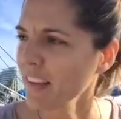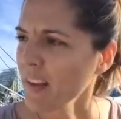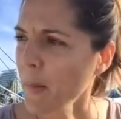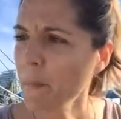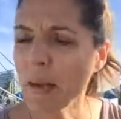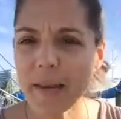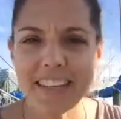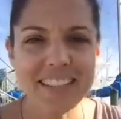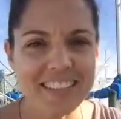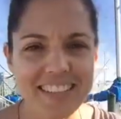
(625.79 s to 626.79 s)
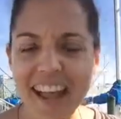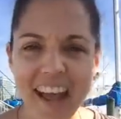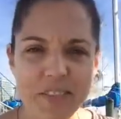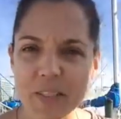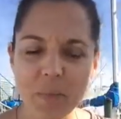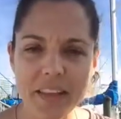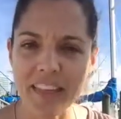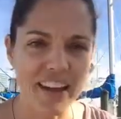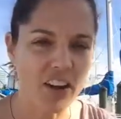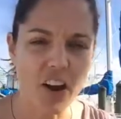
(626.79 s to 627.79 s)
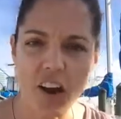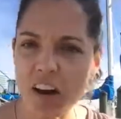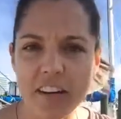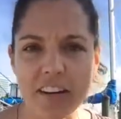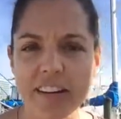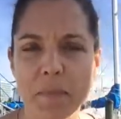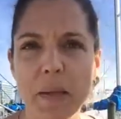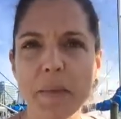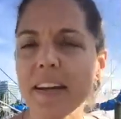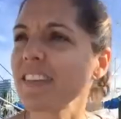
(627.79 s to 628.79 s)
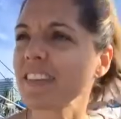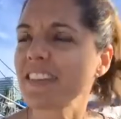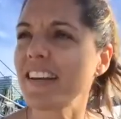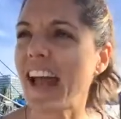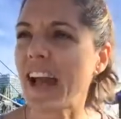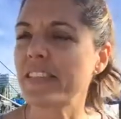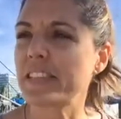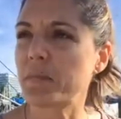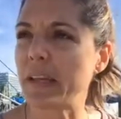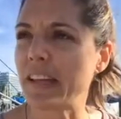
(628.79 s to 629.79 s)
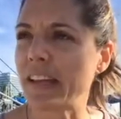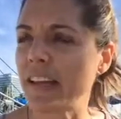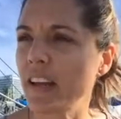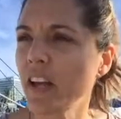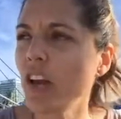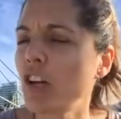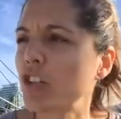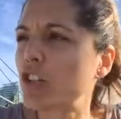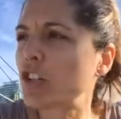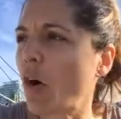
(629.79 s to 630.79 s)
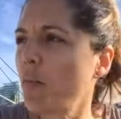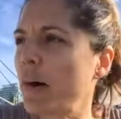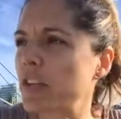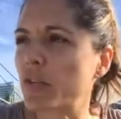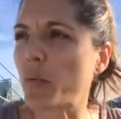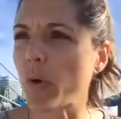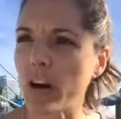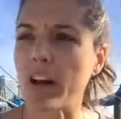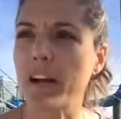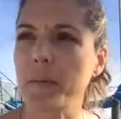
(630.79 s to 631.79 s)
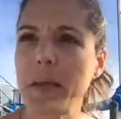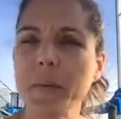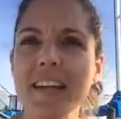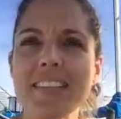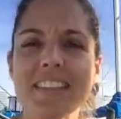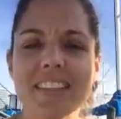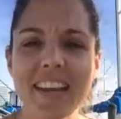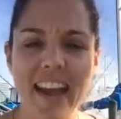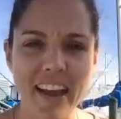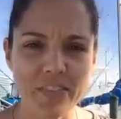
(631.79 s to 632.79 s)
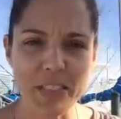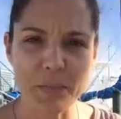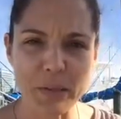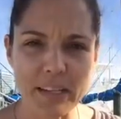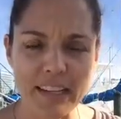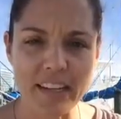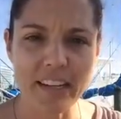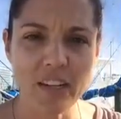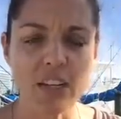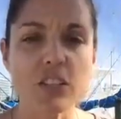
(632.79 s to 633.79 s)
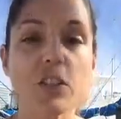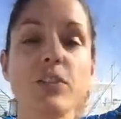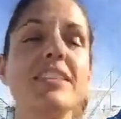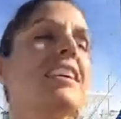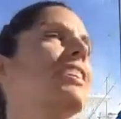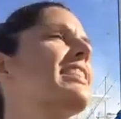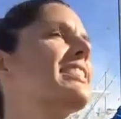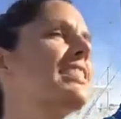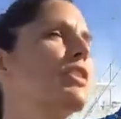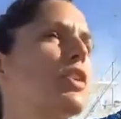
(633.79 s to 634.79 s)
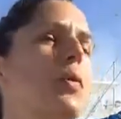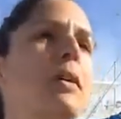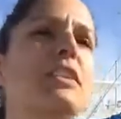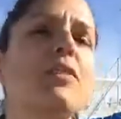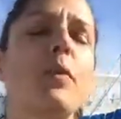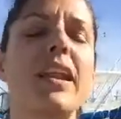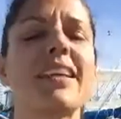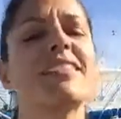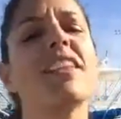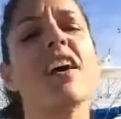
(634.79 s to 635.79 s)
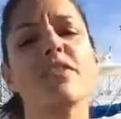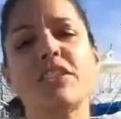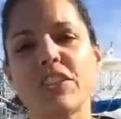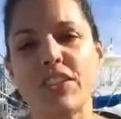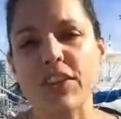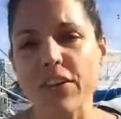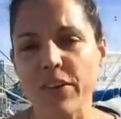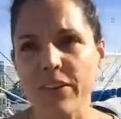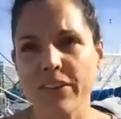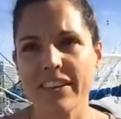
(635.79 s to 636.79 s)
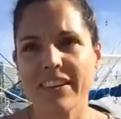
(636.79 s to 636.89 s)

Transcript: maybe it doesn't have to be that hard. Maybe it doesn't have to be so much work. Maybe it doesn't have to be so serious. And so much of what I love to do,